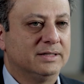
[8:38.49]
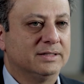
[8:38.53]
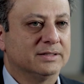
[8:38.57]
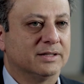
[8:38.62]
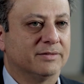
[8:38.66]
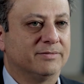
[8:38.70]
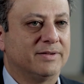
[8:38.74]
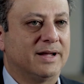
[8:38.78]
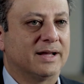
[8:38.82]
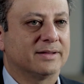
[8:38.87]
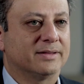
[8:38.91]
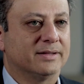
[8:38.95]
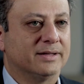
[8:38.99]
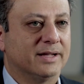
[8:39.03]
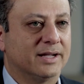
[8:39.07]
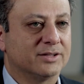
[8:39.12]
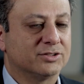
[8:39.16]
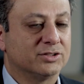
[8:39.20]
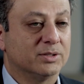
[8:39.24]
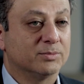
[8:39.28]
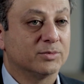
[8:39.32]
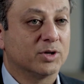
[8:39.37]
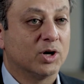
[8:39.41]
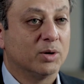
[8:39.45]
the fact that he
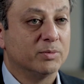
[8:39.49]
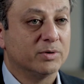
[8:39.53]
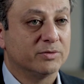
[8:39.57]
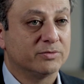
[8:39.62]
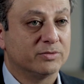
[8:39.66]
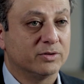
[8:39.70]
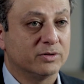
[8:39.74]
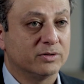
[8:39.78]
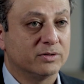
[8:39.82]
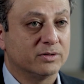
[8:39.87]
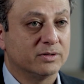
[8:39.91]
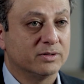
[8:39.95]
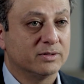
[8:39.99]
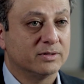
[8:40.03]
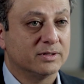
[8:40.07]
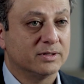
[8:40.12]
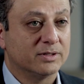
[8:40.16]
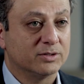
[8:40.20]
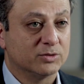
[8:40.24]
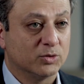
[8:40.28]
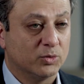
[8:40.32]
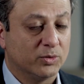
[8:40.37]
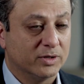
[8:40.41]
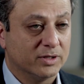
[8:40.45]
asked Jim Comey for
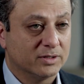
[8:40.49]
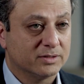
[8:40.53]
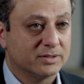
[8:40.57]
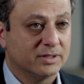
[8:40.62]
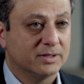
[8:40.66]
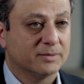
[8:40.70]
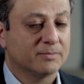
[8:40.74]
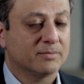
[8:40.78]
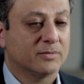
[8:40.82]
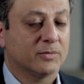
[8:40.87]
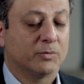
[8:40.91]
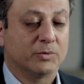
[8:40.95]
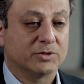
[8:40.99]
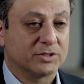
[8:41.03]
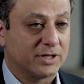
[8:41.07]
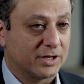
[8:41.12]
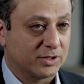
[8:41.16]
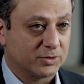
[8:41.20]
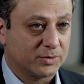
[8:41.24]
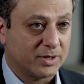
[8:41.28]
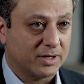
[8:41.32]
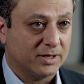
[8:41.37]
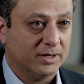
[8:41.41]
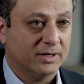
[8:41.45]
his loyalty, which I
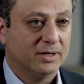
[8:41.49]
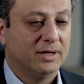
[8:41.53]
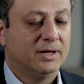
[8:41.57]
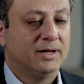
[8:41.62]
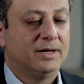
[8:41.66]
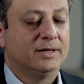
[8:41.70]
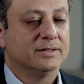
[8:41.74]
credit,